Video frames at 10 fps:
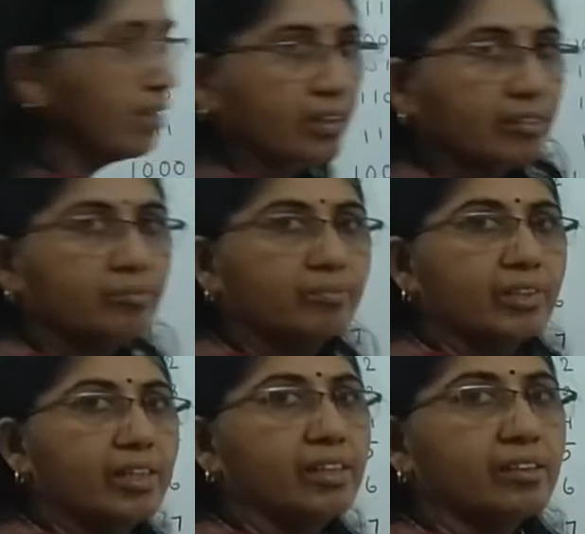here.
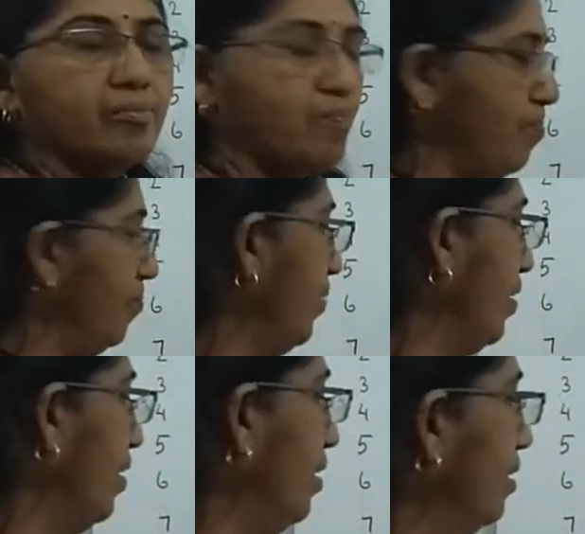Clear?
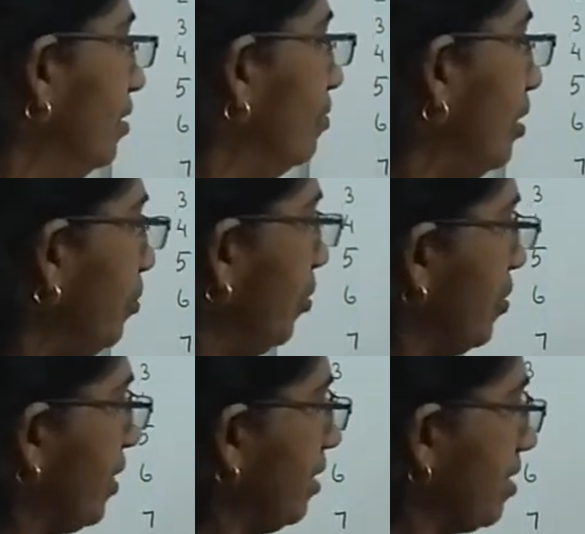One more
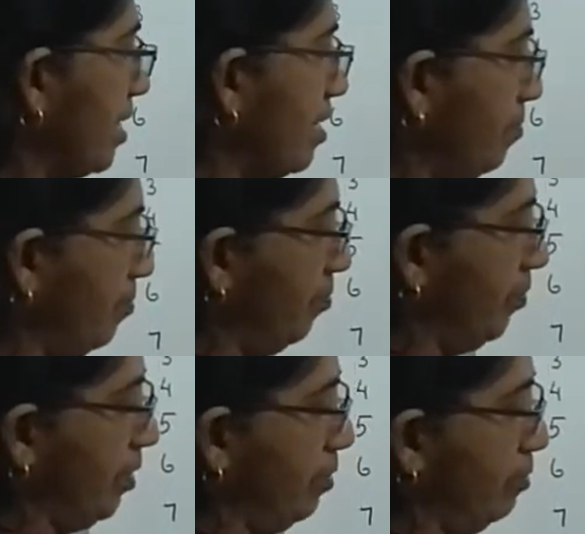you can try.
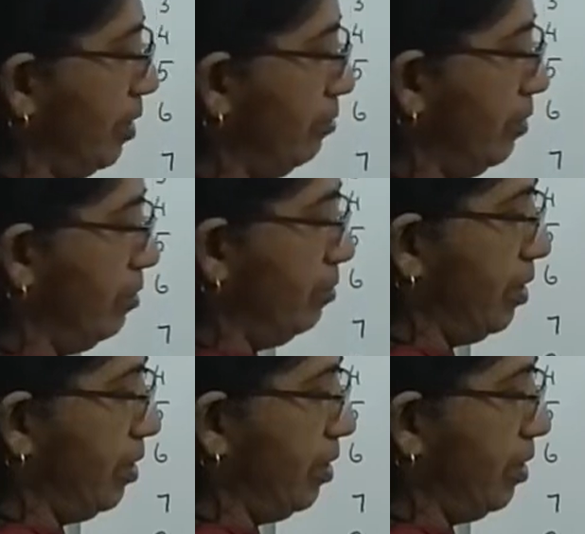1, 1,